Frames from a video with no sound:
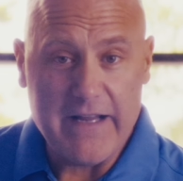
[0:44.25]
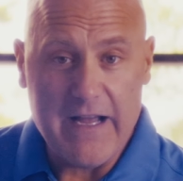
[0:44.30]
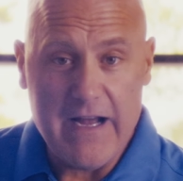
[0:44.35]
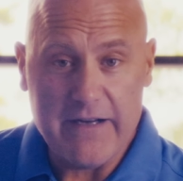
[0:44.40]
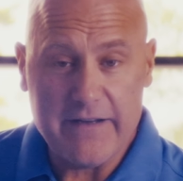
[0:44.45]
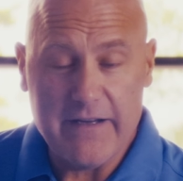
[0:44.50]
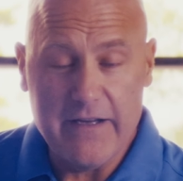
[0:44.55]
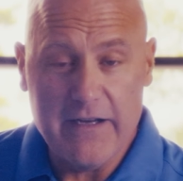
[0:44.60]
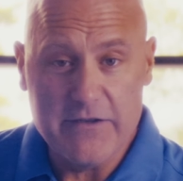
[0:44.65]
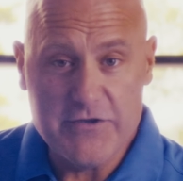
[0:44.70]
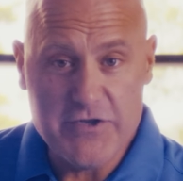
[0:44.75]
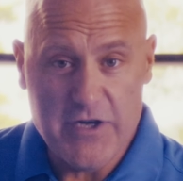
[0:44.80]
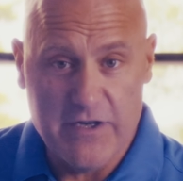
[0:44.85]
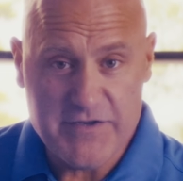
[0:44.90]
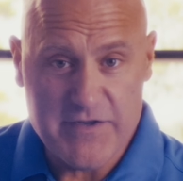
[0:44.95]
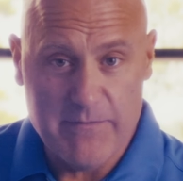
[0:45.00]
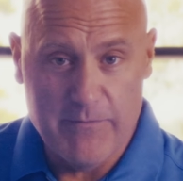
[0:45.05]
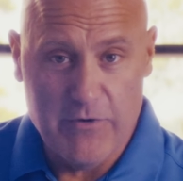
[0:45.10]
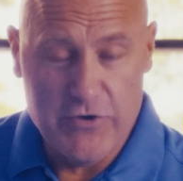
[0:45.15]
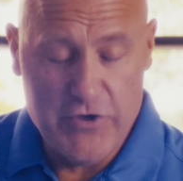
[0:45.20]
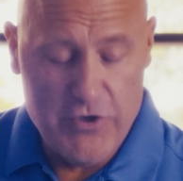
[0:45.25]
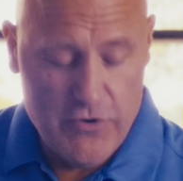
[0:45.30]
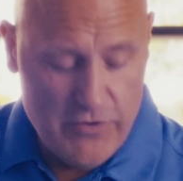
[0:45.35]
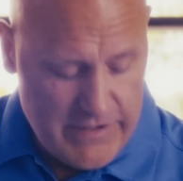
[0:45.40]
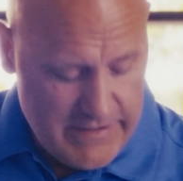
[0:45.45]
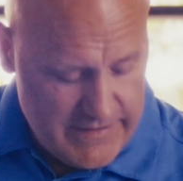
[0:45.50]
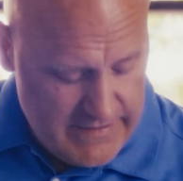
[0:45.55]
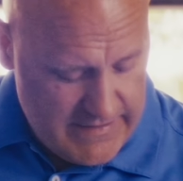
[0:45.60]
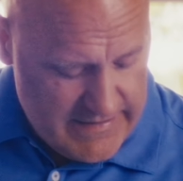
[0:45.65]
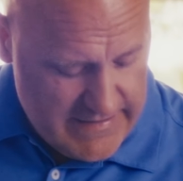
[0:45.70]
acting adjustable
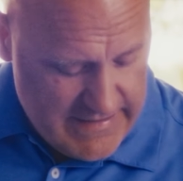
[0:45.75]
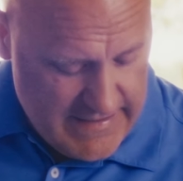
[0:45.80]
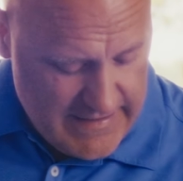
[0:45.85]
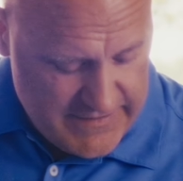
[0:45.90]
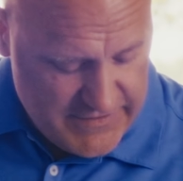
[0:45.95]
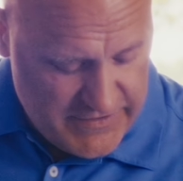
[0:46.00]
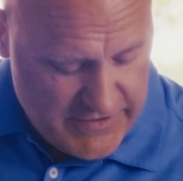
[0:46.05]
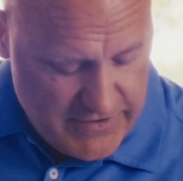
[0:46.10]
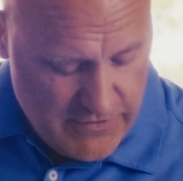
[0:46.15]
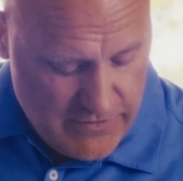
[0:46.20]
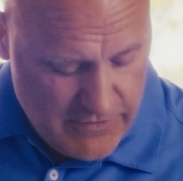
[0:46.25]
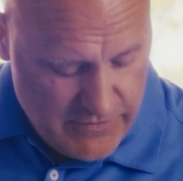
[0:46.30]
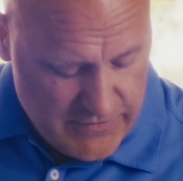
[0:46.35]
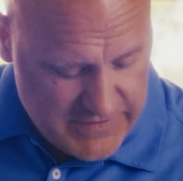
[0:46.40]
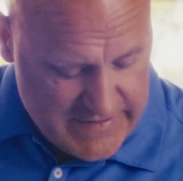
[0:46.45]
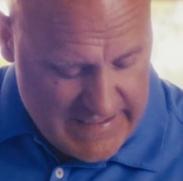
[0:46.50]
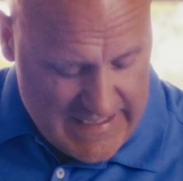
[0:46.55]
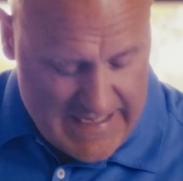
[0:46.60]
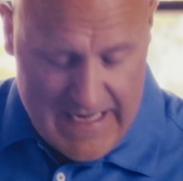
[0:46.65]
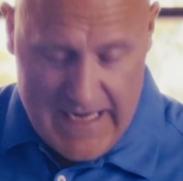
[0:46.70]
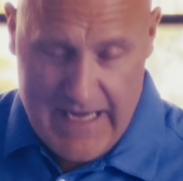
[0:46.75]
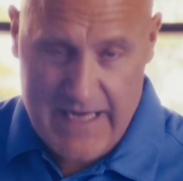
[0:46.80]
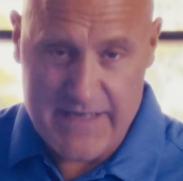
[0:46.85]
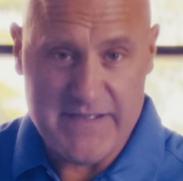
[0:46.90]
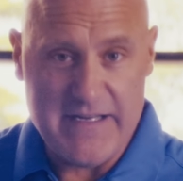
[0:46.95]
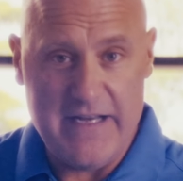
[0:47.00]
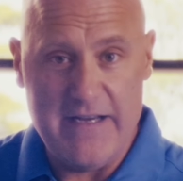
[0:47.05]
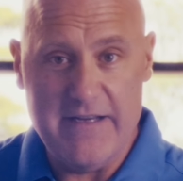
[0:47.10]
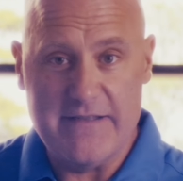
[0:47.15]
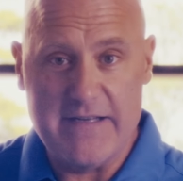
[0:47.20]
unit that is used
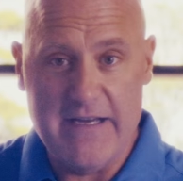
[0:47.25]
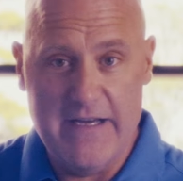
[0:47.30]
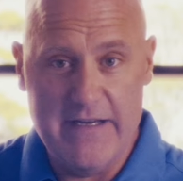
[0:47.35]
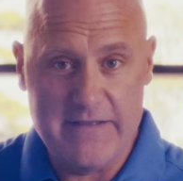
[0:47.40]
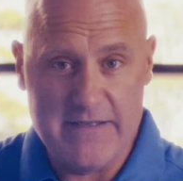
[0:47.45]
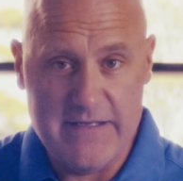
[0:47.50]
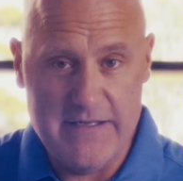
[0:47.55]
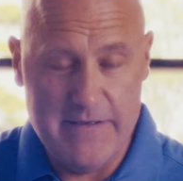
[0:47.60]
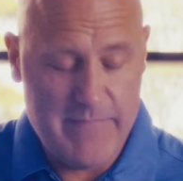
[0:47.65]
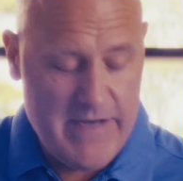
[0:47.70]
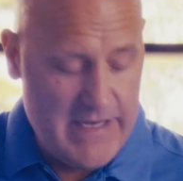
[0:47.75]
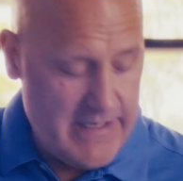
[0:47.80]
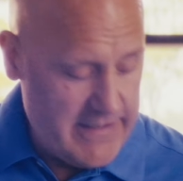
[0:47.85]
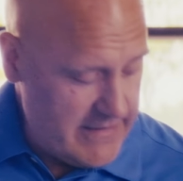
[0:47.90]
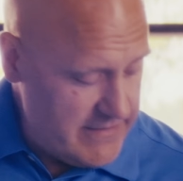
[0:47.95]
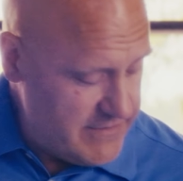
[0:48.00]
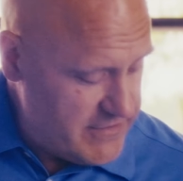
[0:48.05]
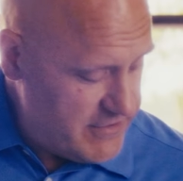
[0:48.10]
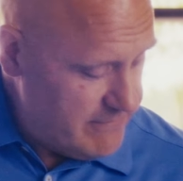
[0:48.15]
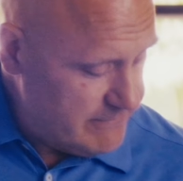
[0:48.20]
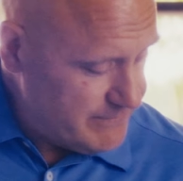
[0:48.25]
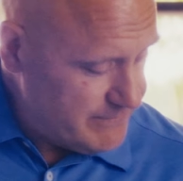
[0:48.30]
as a tank T package.